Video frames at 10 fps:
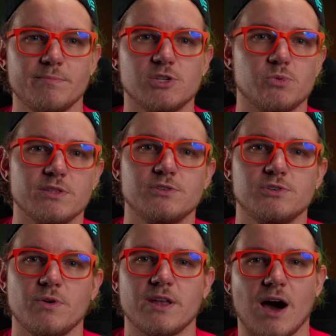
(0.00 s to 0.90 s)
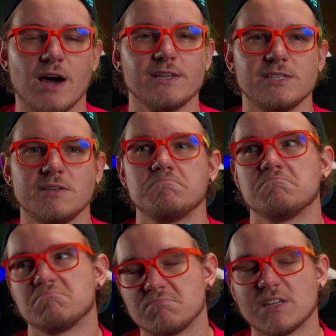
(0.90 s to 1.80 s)
in between the two, and honestly,
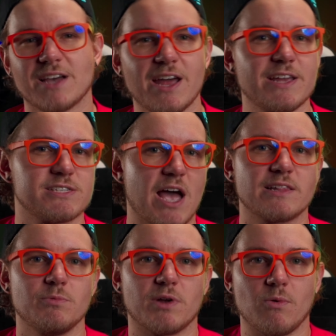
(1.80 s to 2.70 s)
that's kind of exactly what I